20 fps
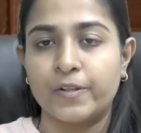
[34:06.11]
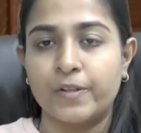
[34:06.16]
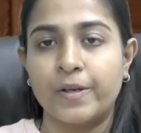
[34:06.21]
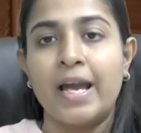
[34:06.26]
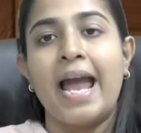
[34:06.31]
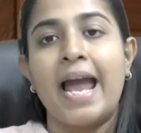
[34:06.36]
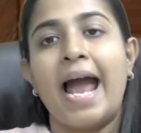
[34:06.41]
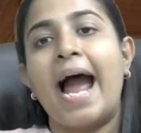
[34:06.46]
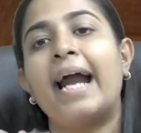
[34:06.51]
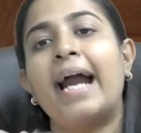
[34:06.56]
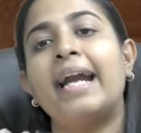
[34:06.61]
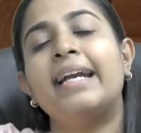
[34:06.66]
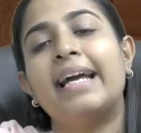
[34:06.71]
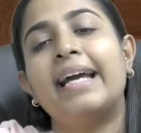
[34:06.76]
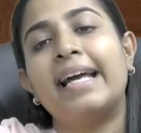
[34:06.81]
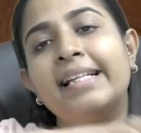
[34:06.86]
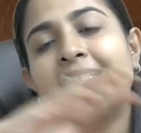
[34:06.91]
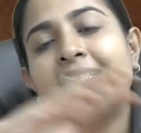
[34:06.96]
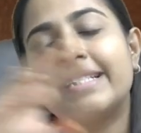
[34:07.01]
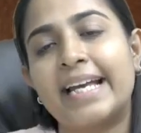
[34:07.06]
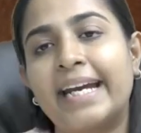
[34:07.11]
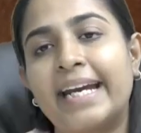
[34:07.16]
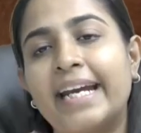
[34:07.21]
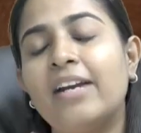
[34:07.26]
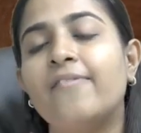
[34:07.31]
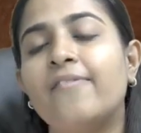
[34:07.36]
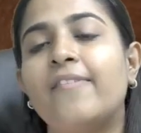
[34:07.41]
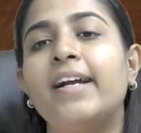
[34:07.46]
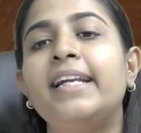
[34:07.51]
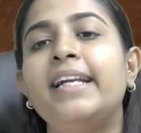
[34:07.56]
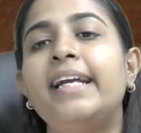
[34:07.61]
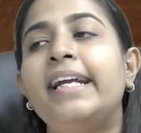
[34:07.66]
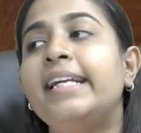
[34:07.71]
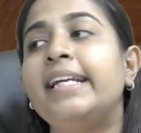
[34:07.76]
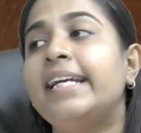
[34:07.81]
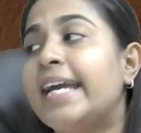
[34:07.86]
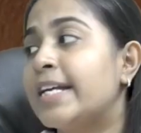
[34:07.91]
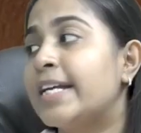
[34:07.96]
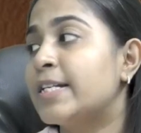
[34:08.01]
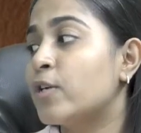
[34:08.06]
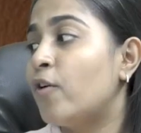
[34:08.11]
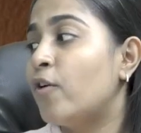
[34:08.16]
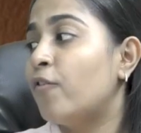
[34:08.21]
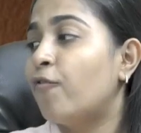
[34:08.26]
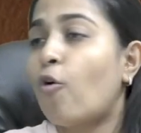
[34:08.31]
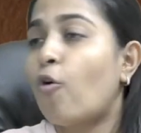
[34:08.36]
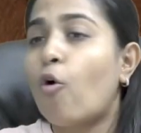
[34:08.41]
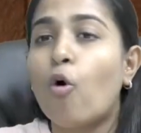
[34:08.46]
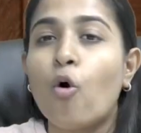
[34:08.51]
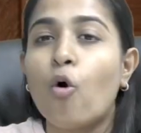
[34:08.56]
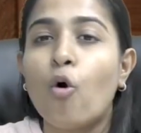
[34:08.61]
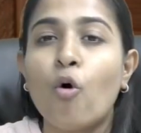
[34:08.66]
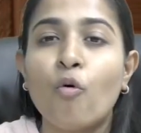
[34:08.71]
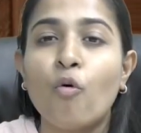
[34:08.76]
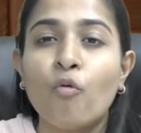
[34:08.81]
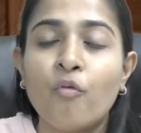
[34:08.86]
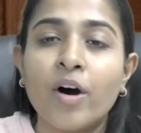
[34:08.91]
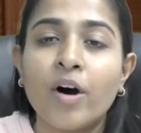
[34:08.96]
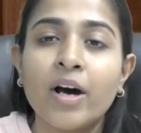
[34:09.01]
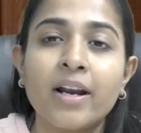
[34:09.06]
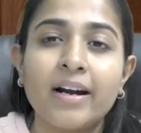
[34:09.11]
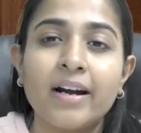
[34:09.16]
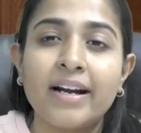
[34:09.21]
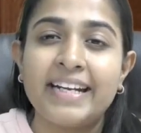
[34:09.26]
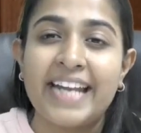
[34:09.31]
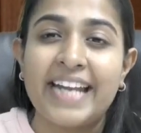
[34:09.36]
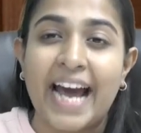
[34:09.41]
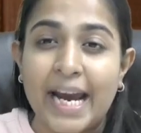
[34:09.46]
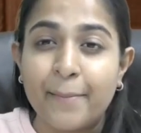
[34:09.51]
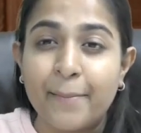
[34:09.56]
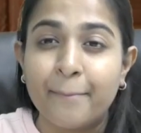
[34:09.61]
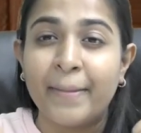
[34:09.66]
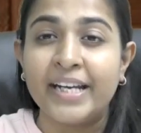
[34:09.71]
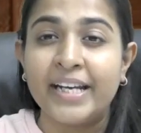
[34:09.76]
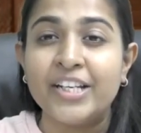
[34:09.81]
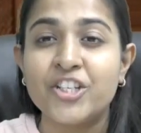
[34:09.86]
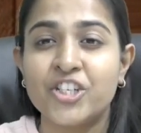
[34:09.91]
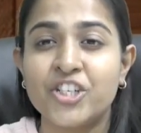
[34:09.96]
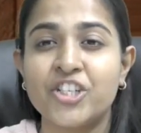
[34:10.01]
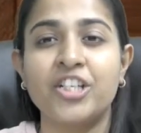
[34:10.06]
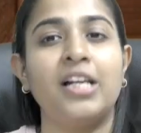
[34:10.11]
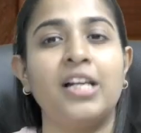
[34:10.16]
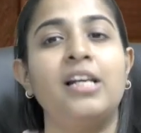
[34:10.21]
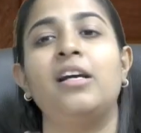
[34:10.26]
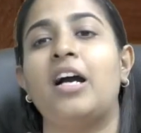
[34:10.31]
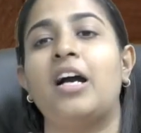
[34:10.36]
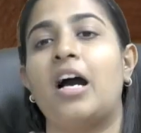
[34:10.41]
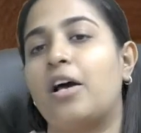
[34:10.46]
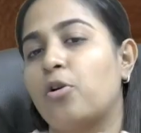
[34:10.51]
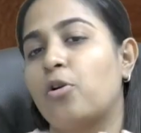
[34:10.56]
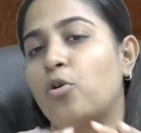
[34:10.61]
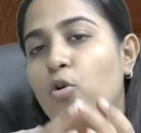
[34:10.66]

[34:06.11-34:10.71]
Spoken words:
and second one in case of over-dimensional cargo.